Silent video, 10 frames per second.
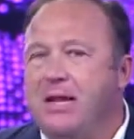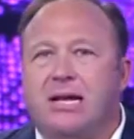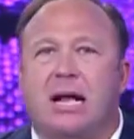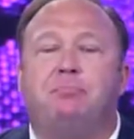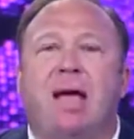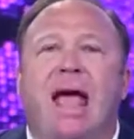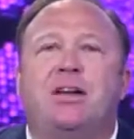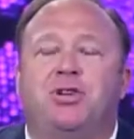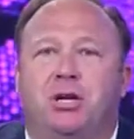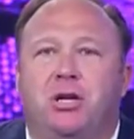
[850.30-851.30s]
And it's like a
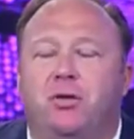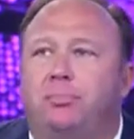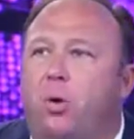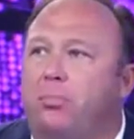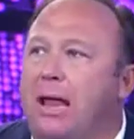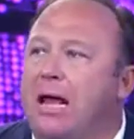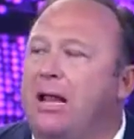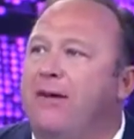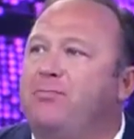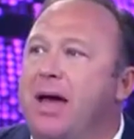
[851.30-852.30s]
pageant. You know, the poor
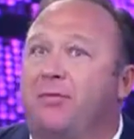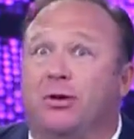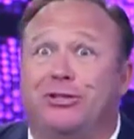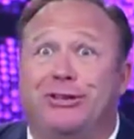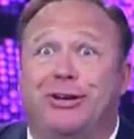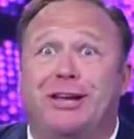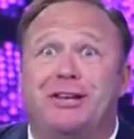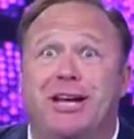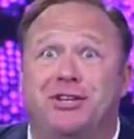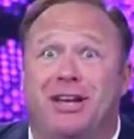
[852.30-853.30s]
Black Lives Matter folks think they're
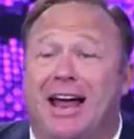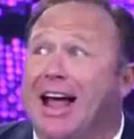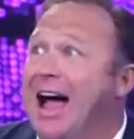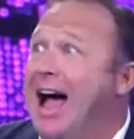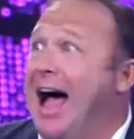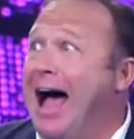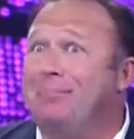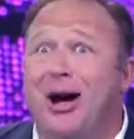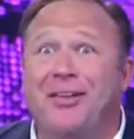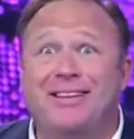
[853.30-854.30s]
getting attention like,
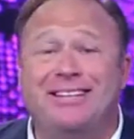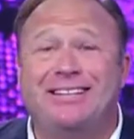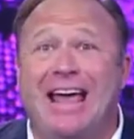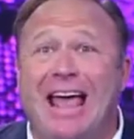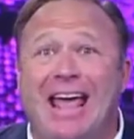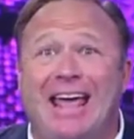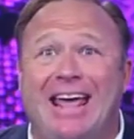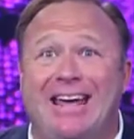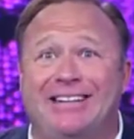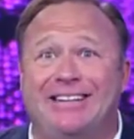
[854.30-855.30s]
I'm on the
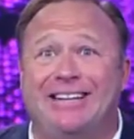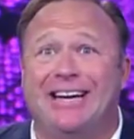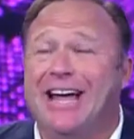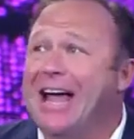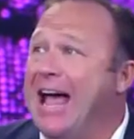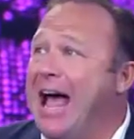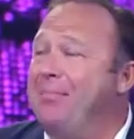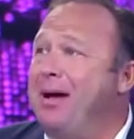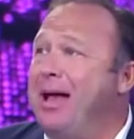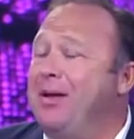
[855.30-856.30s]
stage.
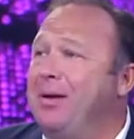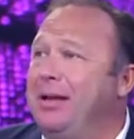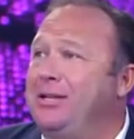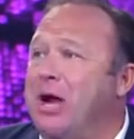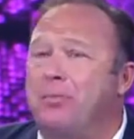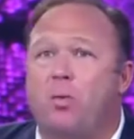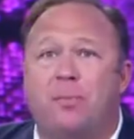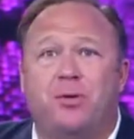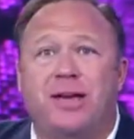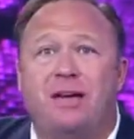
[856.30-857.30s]
At least Oprah
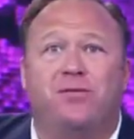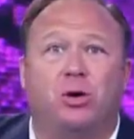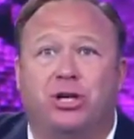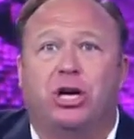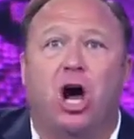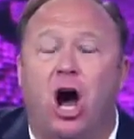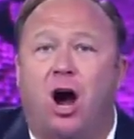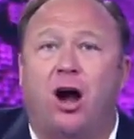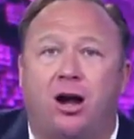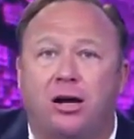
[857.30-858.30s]
Winfrey gave folks a
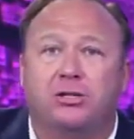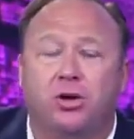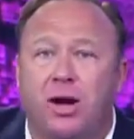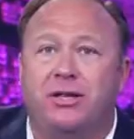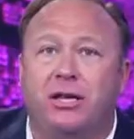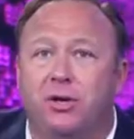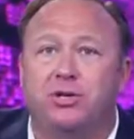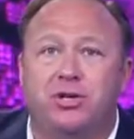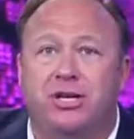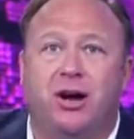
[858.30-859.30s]
car to create the
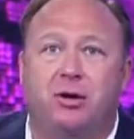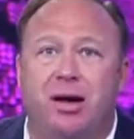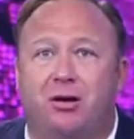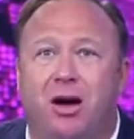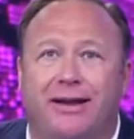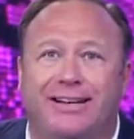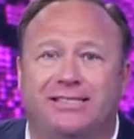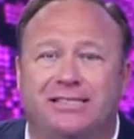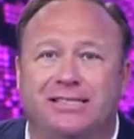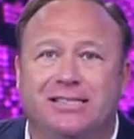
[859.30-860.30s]
illusion she cared about her
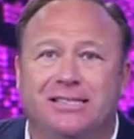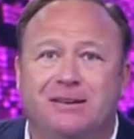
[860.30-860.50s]
audience.